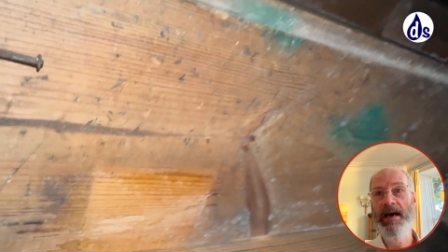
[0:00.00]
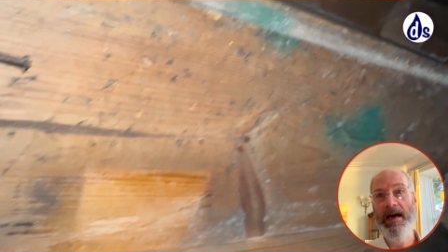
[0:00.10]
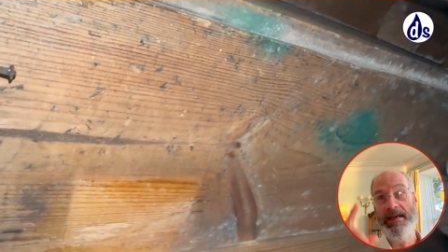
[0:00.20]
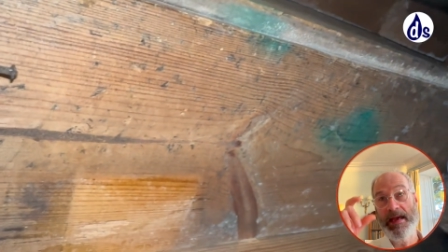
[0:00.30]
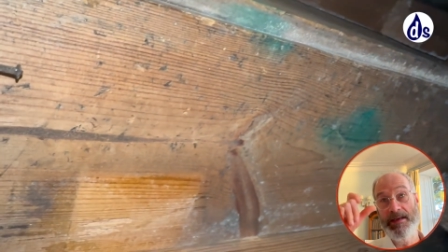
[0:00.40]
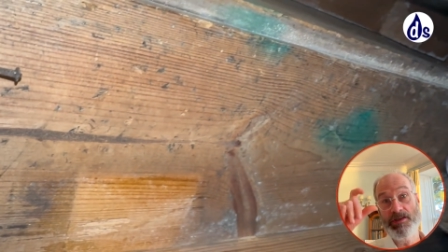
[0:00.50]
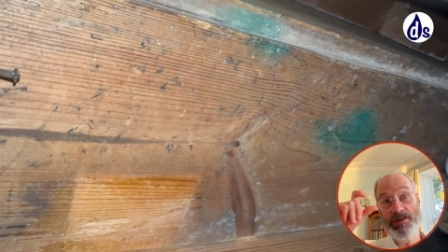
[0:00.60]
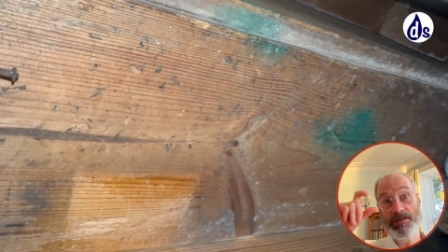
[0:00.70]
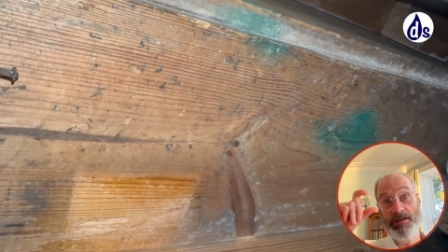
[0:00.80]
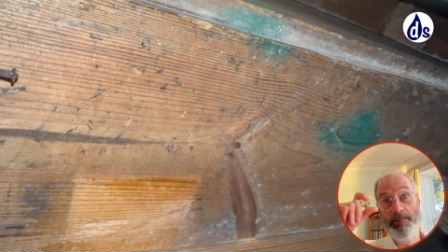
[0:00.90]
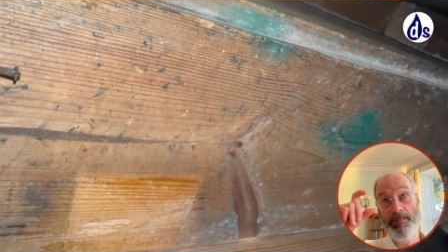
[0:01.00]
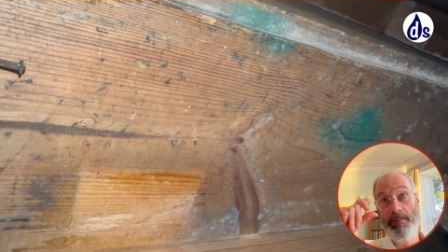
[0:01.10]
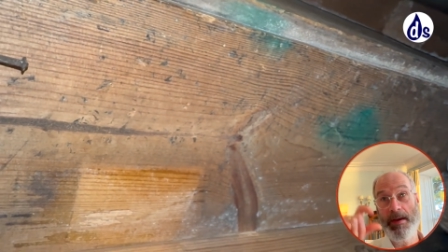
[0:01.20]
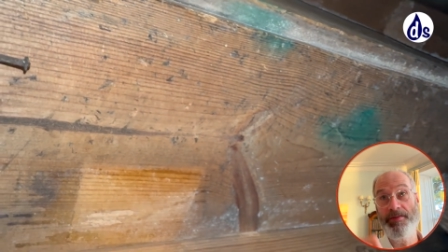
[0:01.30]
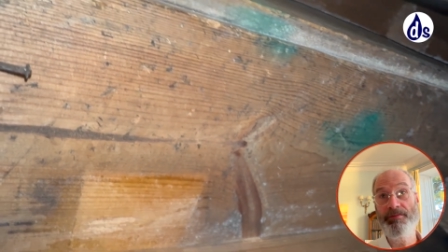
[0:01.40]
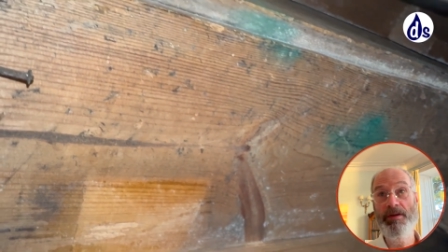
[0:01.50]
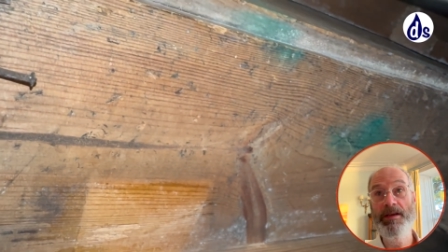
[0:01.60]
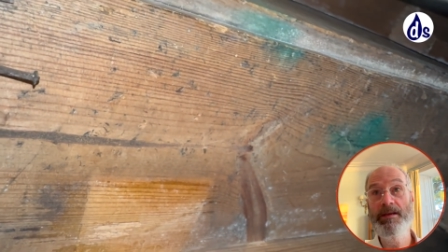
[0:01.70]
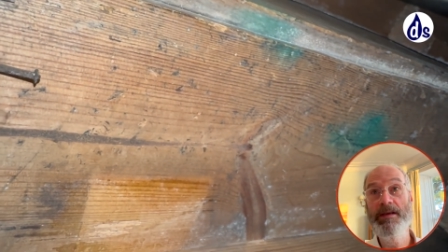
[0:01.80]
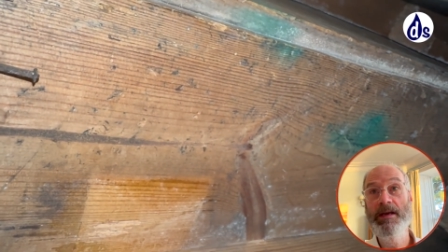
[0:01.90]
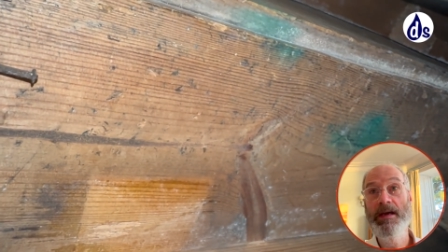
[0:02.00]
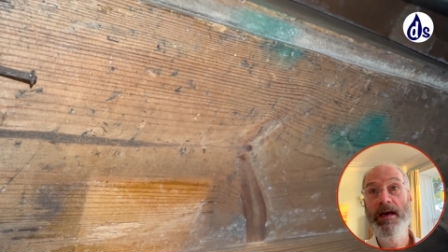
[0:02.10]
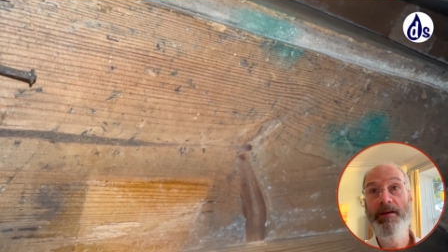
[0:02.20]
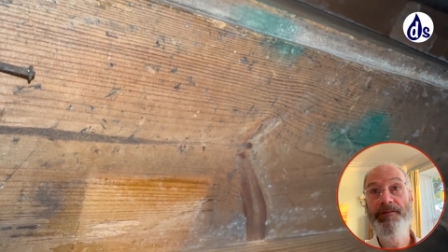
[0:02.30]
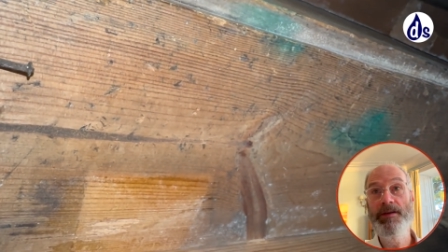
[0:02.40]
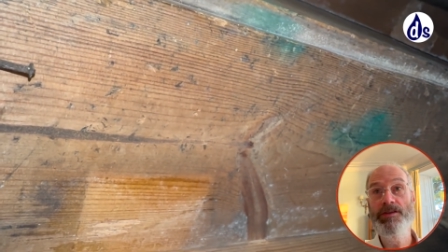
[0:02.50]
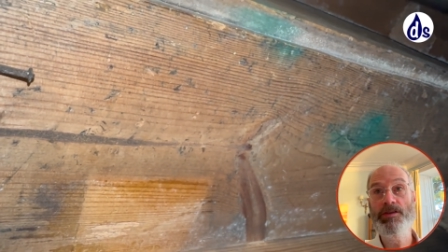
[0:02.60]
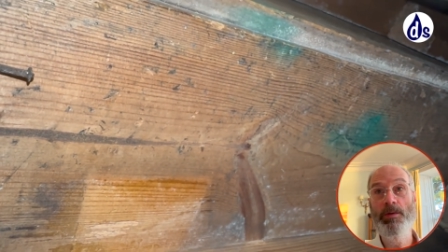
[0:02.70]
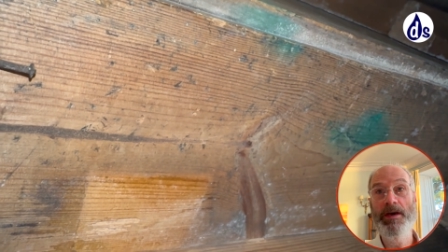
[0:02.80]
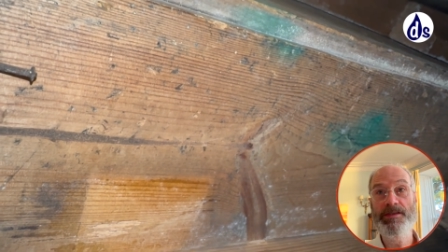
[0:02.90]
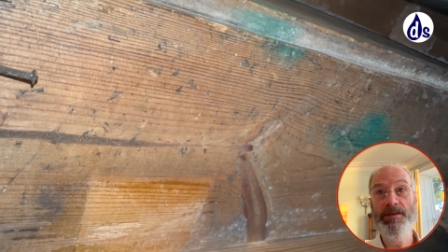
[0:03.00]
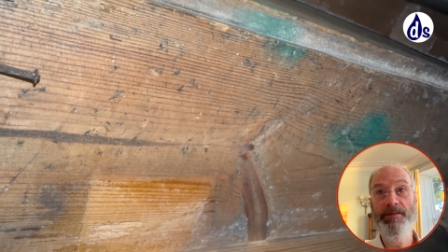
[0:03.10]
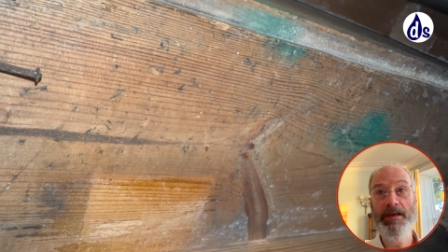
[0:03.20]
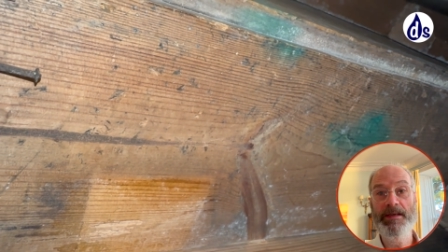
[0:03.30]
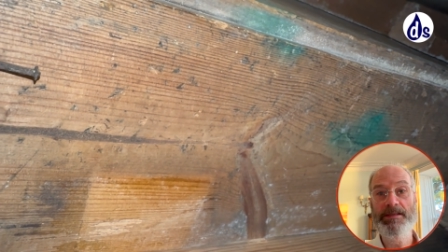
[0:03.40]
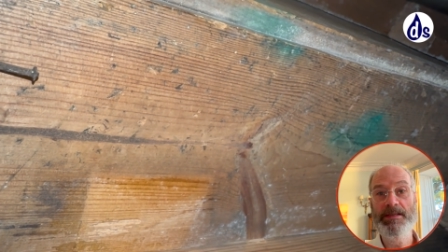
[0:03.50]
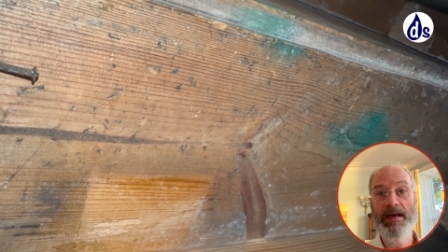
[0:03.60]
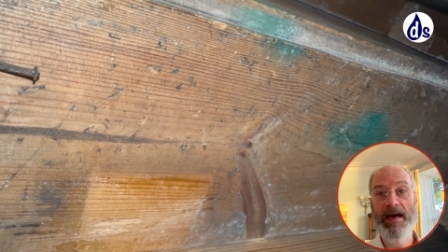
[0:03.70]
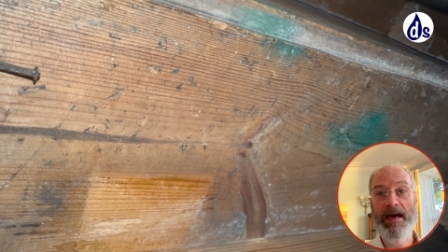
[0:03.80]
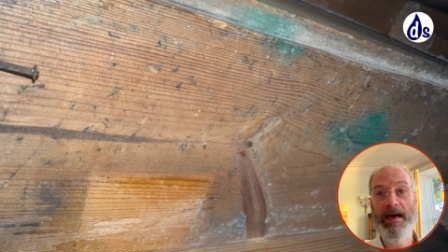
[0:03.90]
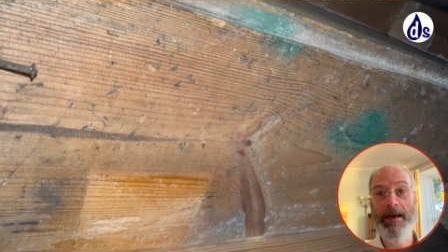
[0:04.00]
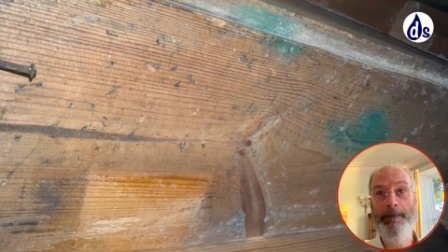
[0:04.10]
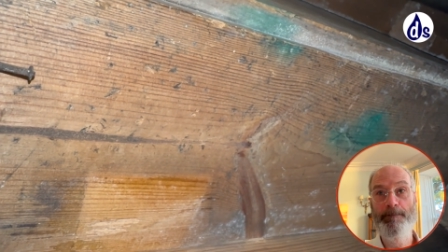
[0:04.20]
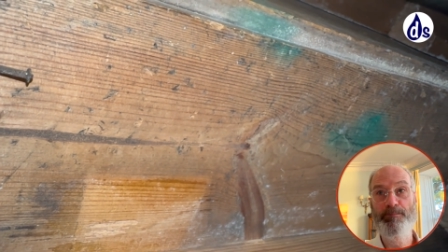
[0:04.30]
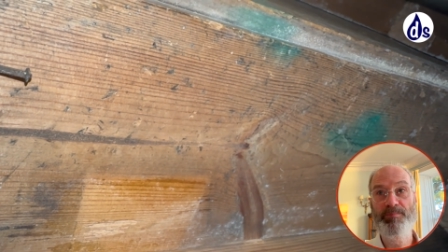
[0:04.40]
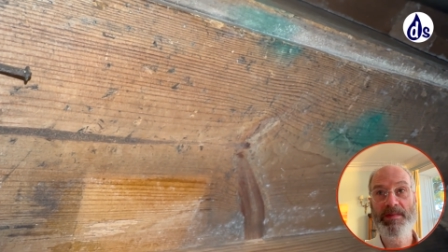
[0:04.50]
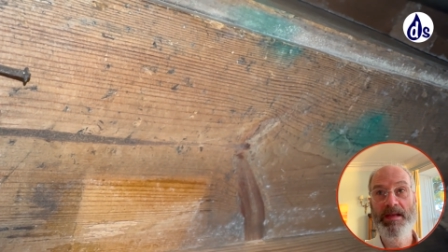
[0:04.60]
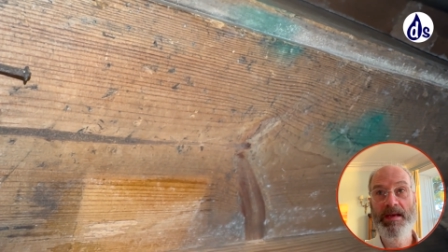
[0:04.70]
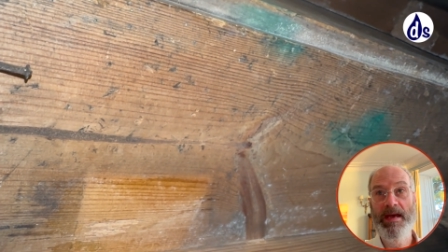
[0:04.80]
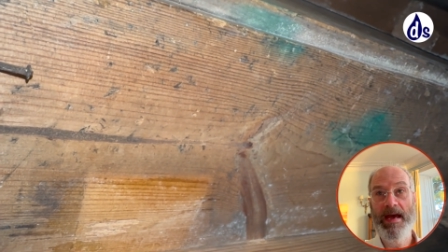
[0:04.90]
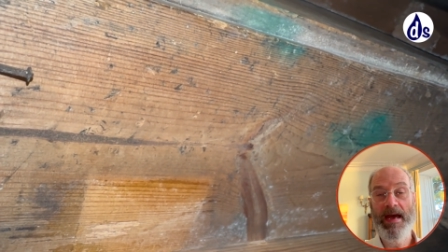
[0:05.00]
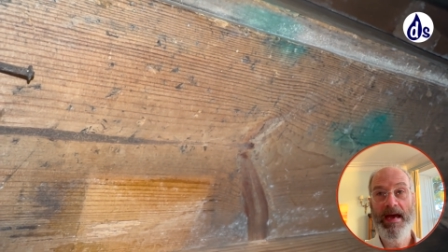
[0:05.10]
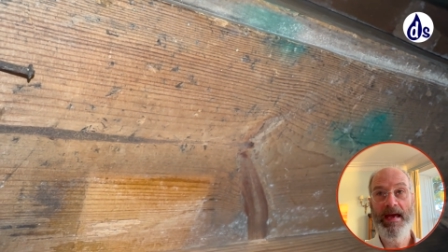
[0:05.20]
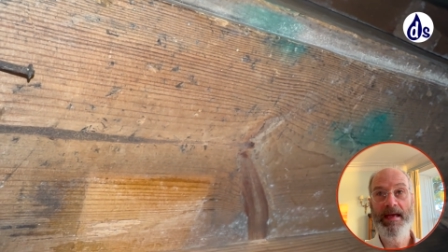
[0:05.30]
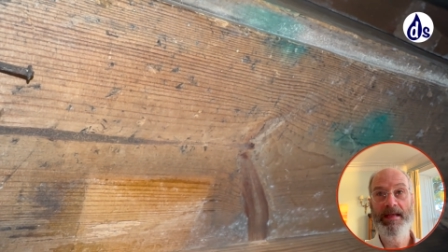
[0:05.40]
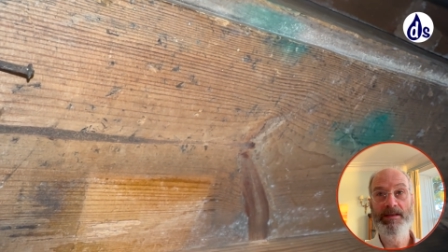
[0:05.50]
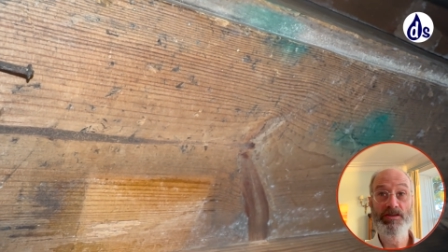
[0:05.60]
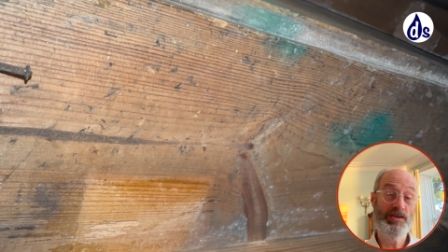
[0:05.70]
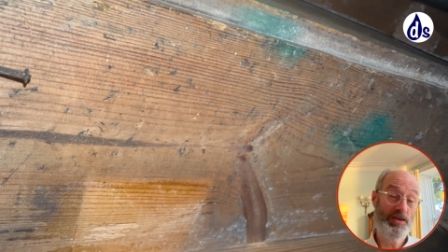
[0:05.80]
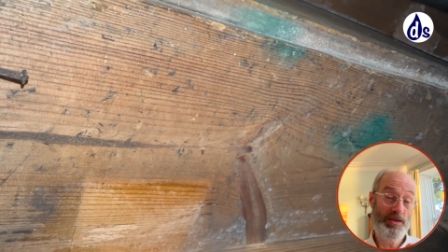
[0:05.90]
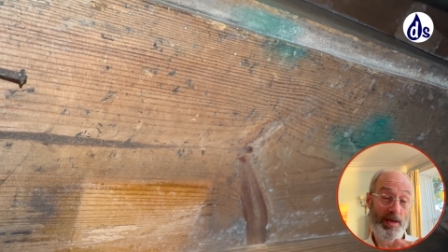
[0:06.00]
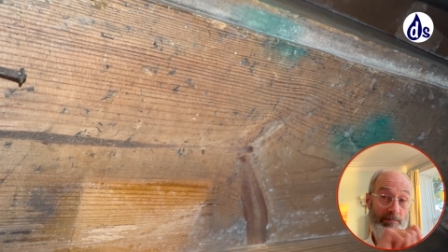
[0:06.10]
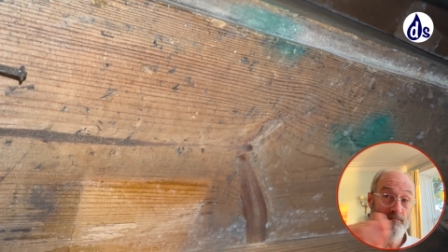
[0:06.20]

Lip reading: Again, just some permethrin, a few squirts of it, and you know,